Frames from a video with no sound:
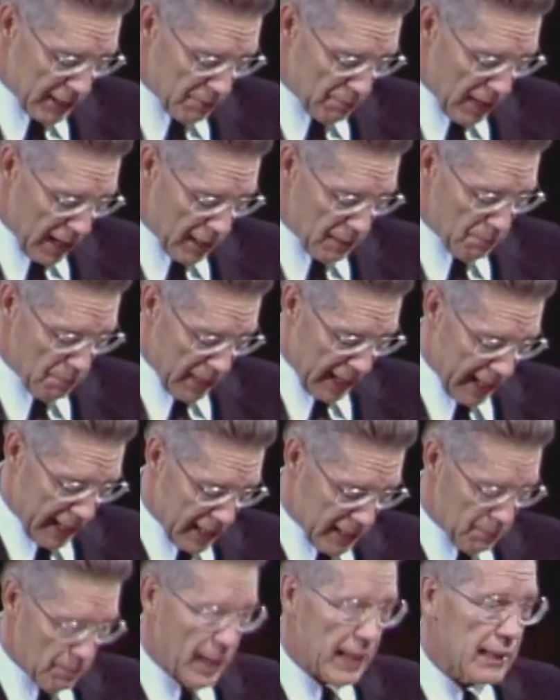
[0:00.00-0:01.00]
among
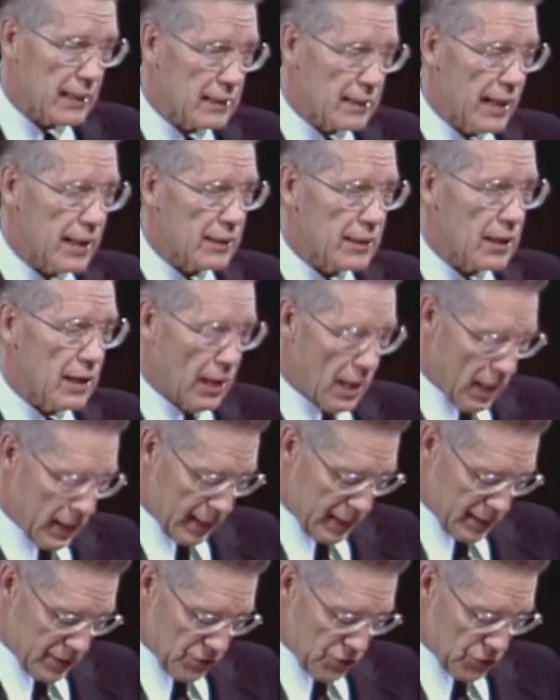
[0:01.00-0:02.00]
men make their
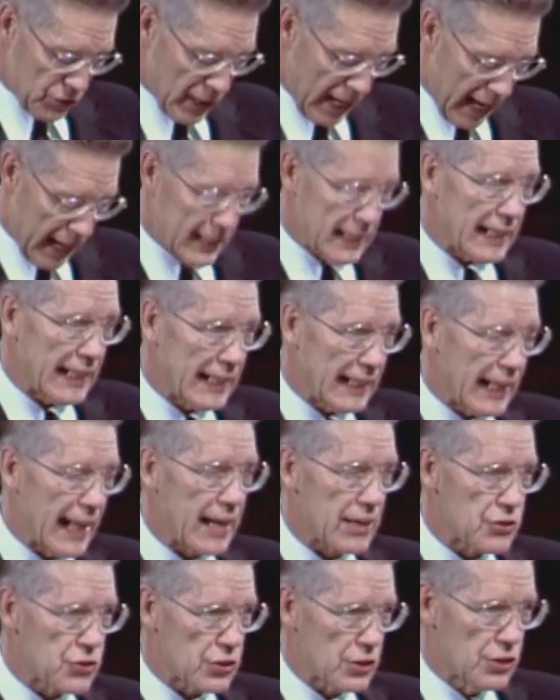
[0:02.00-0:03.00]
callings and
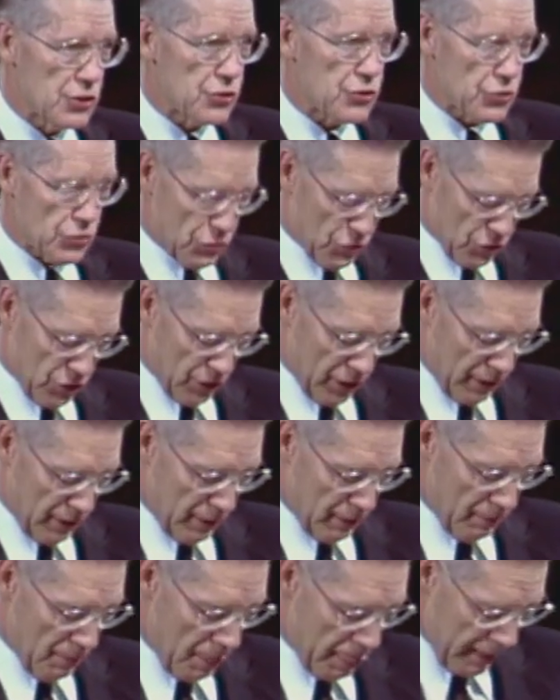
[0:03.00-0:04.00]
election
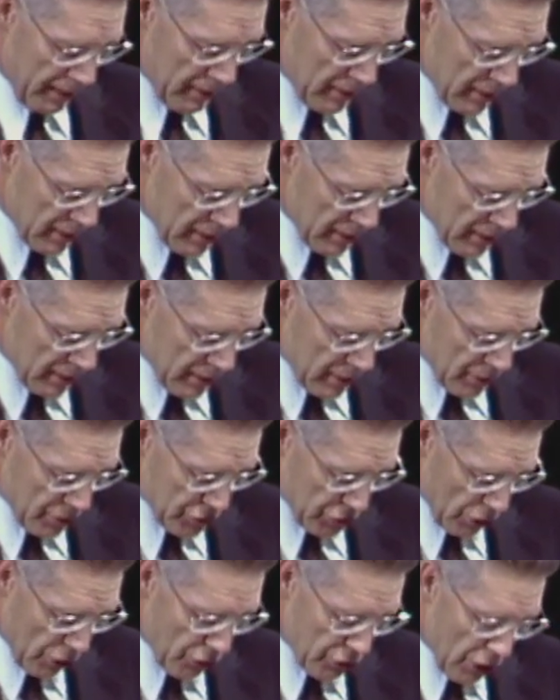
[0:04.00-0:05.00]
sure,
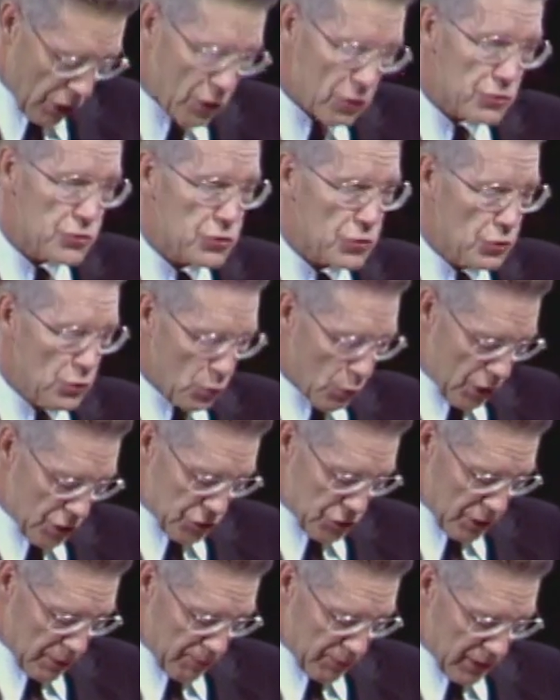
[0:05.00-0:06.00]
so those who
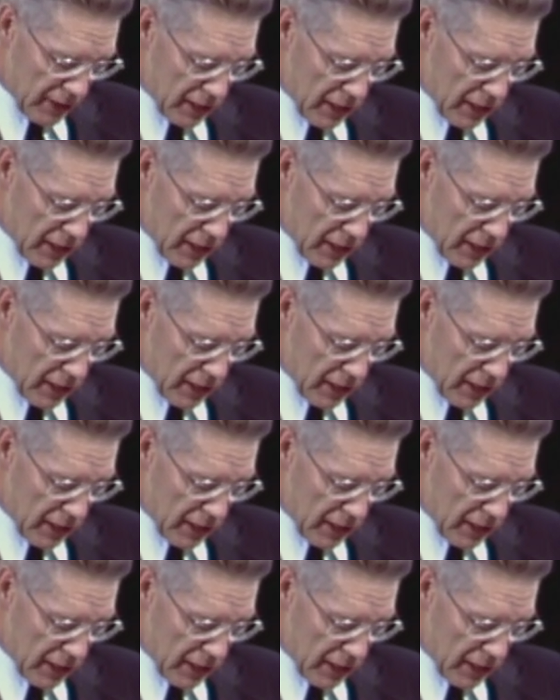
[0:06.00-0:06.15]
worship the